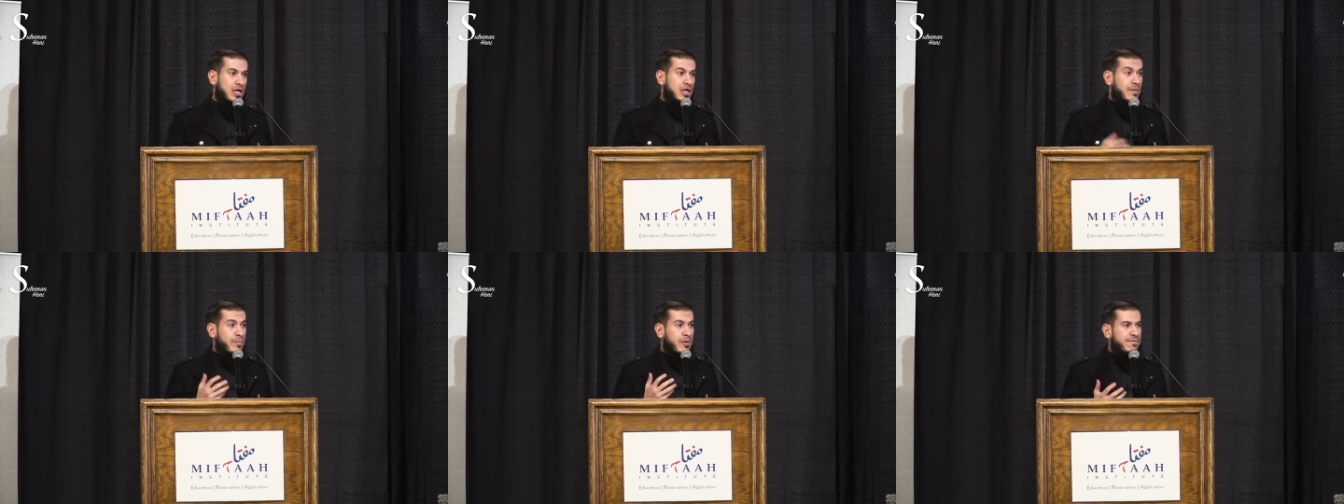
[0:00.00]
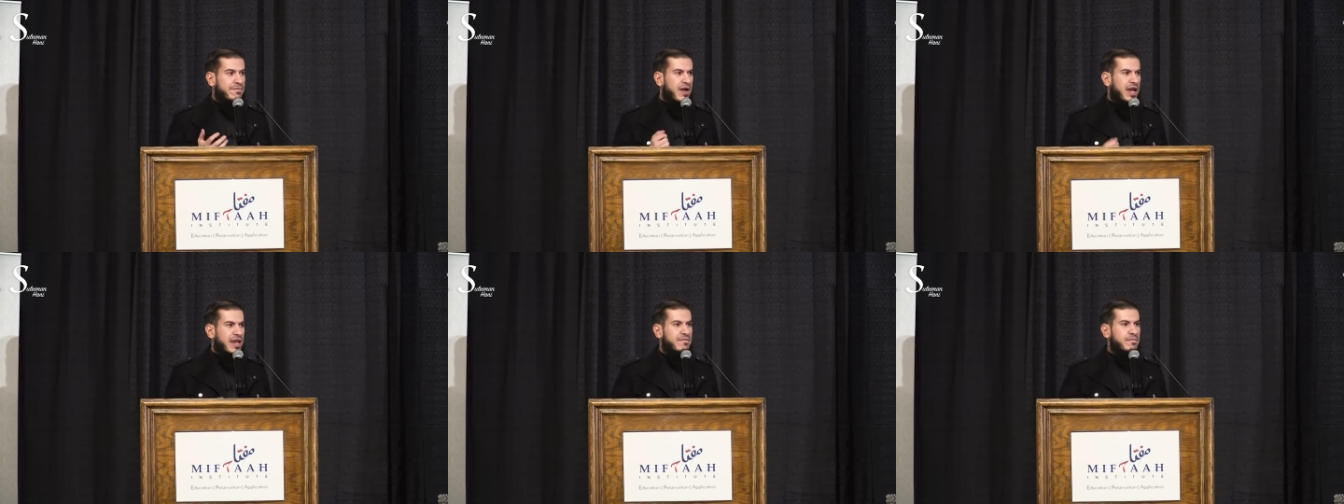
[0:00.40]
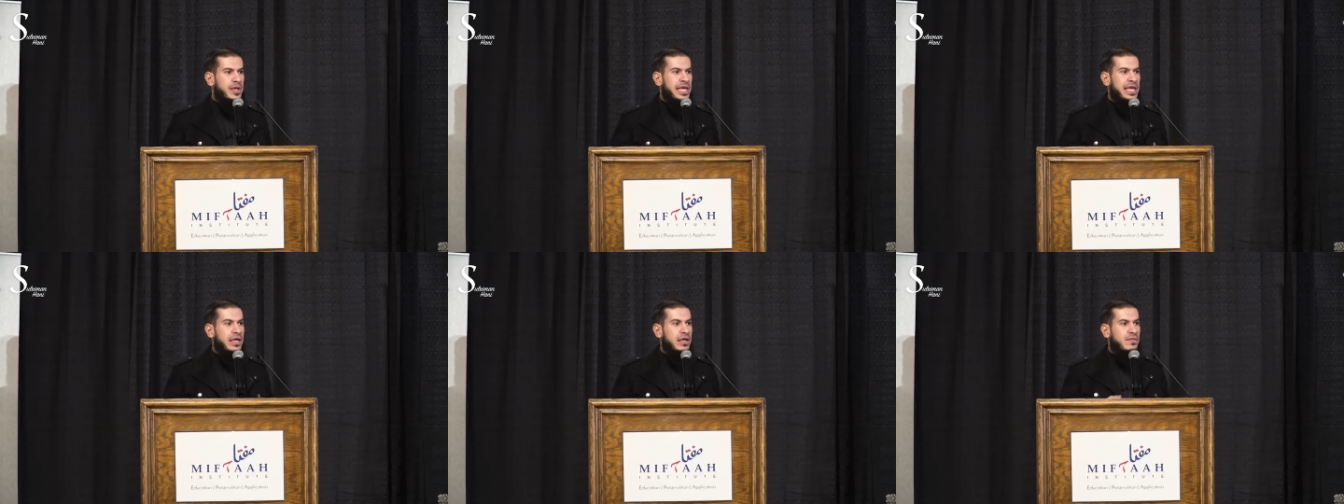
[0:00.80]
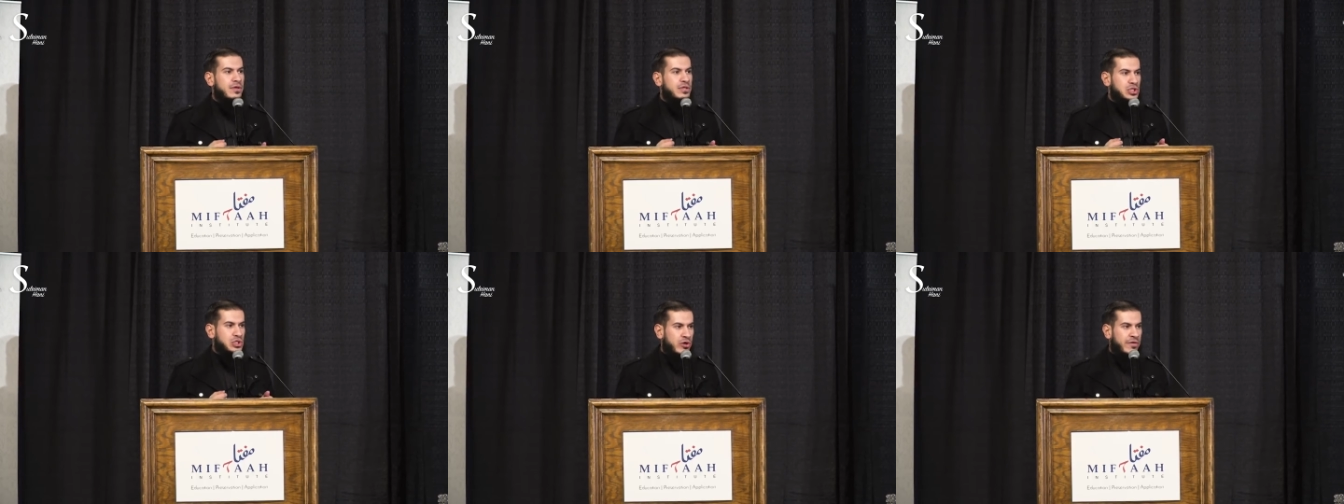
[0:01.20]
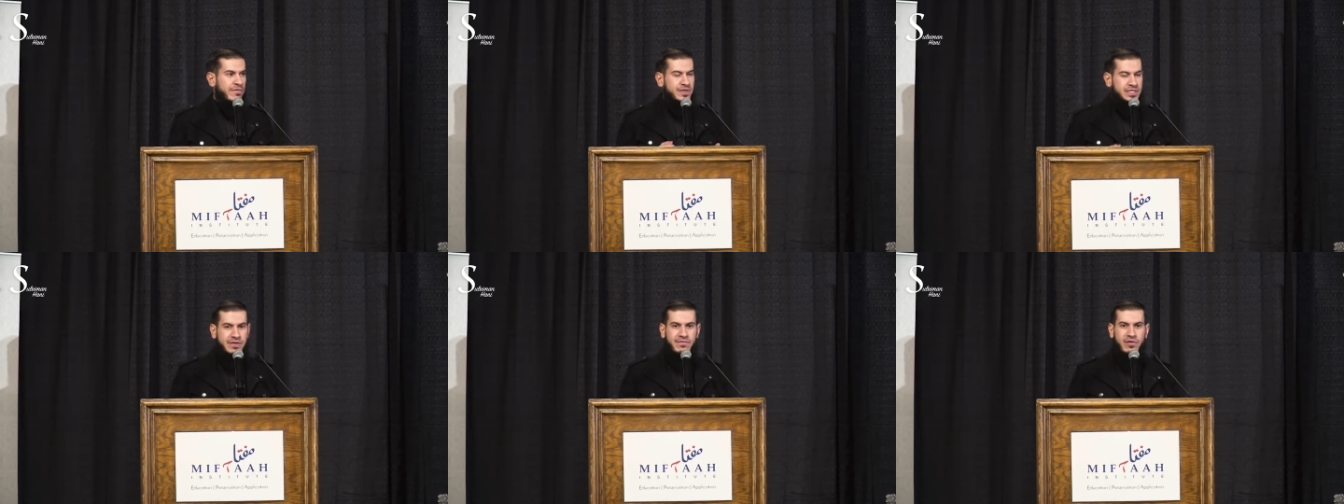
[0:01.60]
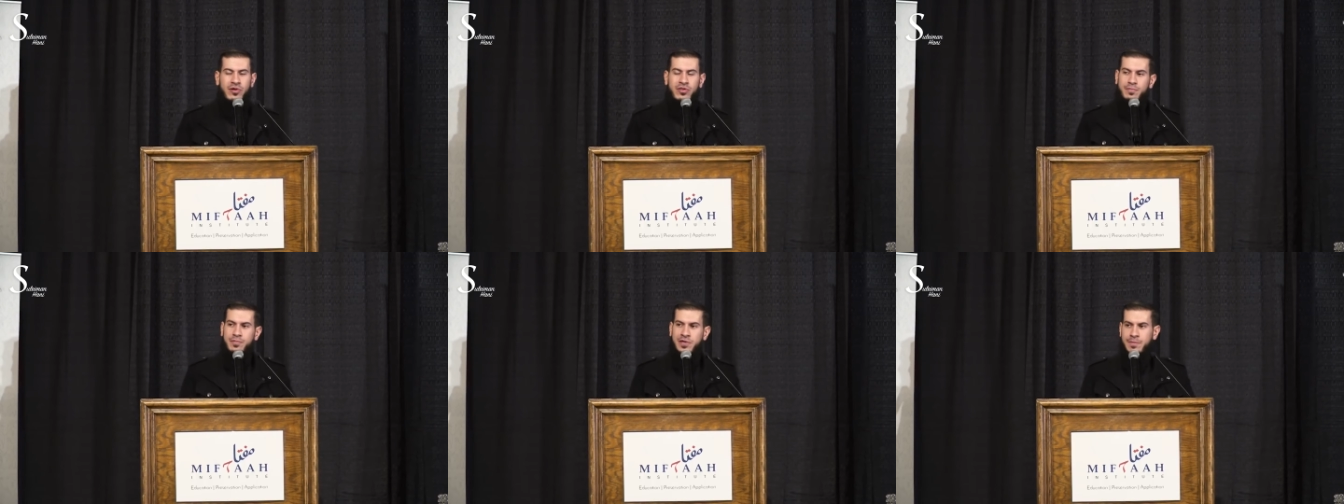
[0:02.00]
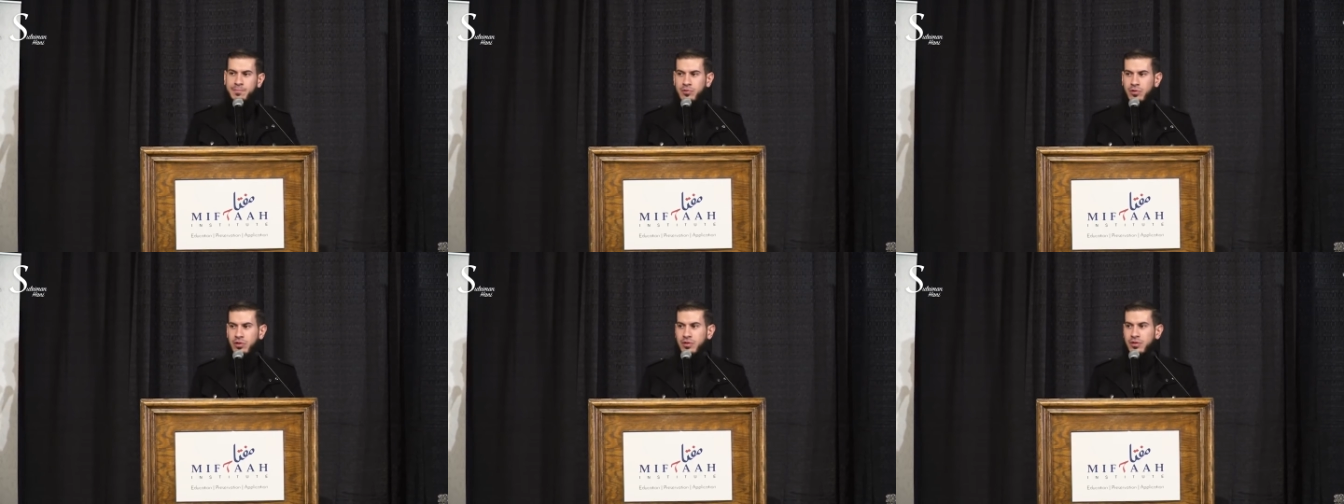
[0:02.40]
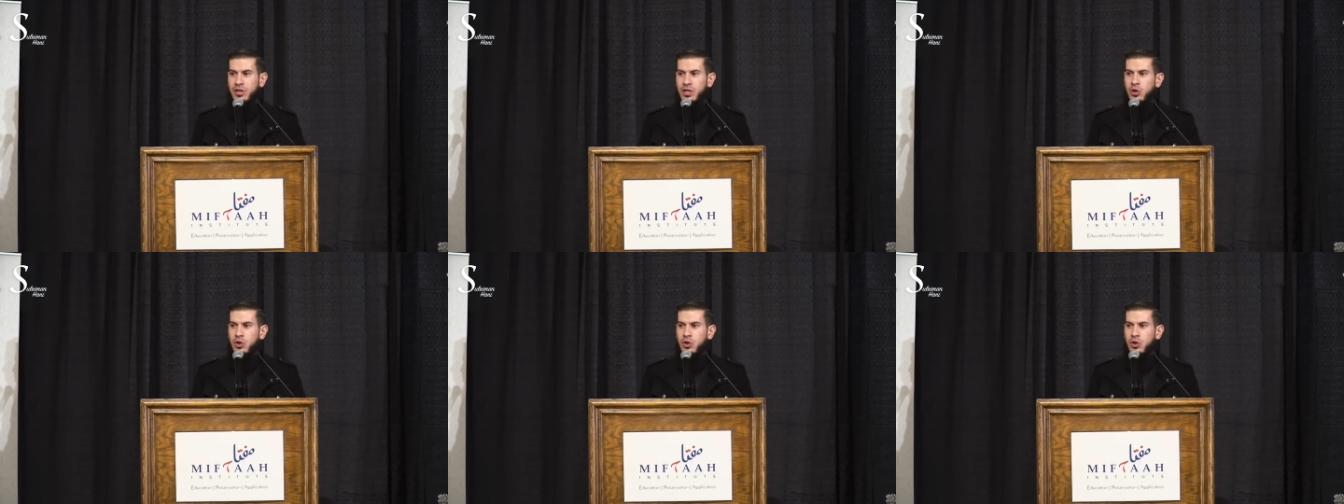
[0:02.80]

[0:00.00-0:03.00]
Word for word: Number five, be in the service of other people.